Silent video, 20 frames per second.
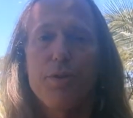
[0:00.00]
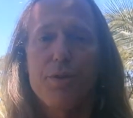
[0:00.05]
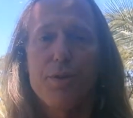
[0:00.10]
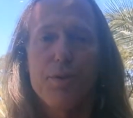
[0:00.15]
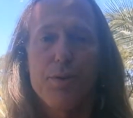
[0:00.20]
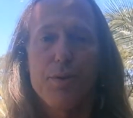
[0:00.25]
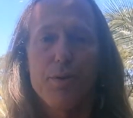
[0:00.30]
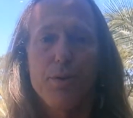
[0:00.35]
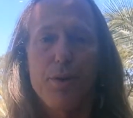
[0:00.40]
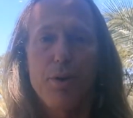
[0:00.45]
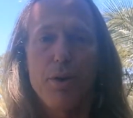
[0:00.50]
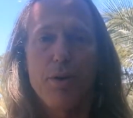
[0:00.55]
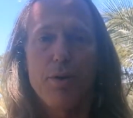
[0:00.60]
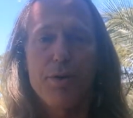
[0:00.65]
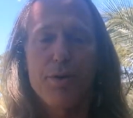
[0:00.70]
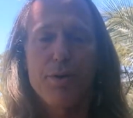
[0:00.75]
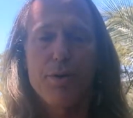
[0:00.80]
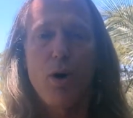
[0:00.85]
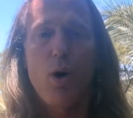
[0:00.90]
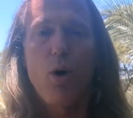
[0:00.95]
through you know
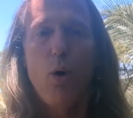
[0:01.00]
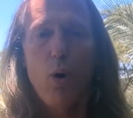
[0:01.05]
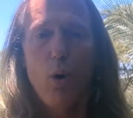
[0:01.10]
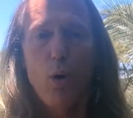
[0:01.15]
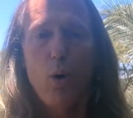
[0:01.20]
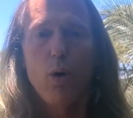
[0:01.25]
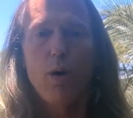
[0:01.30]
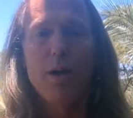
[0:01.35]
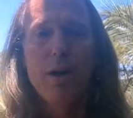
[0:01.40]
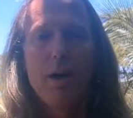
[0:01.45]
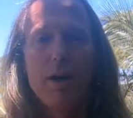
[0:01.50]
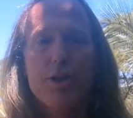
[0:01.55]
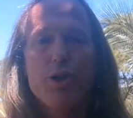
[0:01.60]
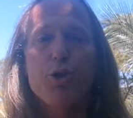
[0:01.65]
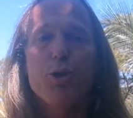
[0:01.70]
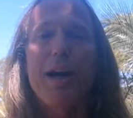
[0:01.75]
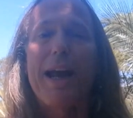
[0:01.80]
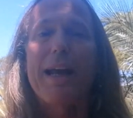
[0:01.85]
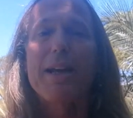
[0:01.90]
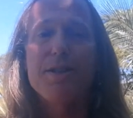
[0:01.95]
through the whole
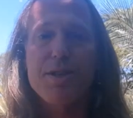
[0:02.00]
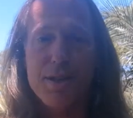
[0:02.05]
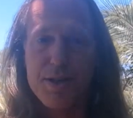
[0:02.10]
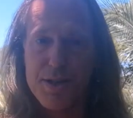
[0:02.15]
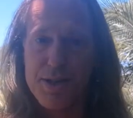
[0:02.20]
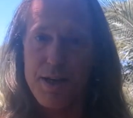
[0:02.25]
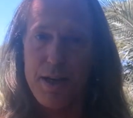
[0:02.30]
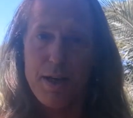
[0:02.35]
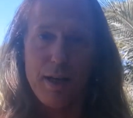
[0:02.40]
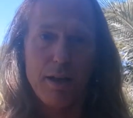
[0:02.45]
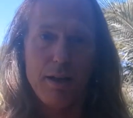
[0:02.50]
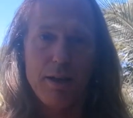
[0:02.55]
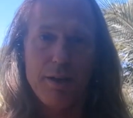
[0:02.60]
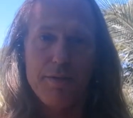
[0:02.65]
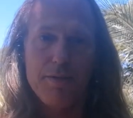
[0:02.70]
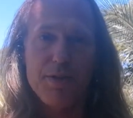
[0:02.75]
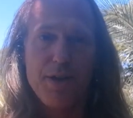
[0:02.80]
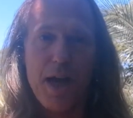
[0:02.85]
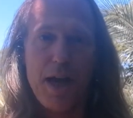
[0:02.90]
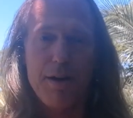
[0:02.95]
transit cycle
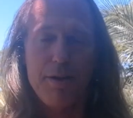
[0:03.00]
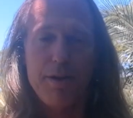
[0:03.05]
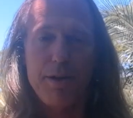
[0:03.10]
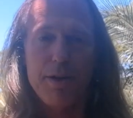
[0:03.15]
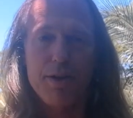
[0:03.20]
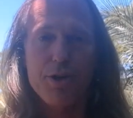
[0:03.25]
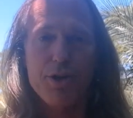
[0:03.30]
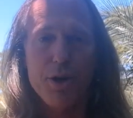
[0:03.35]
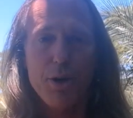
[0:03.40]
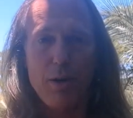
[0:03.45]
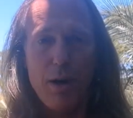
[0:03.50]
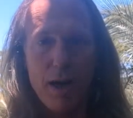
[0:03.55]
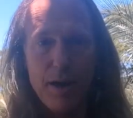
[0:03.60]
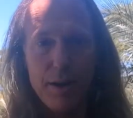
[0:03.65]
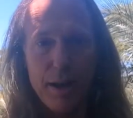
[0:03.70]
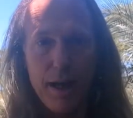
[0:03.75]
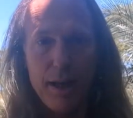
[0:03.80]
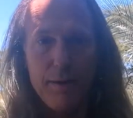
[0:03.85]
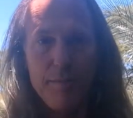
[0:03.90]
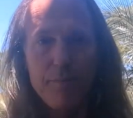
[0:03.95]
of Saturn and show how
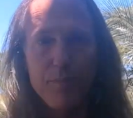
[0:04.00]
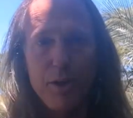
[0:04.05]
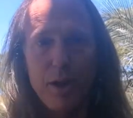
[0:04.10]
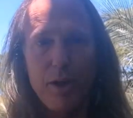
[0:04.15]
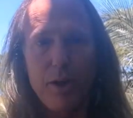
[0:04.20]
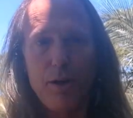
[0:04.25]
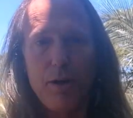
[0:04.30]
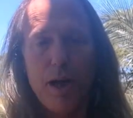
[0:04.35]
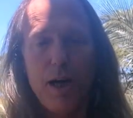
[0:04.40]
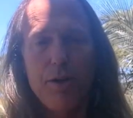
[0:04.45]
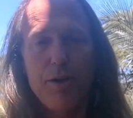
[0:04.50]
that, you know, how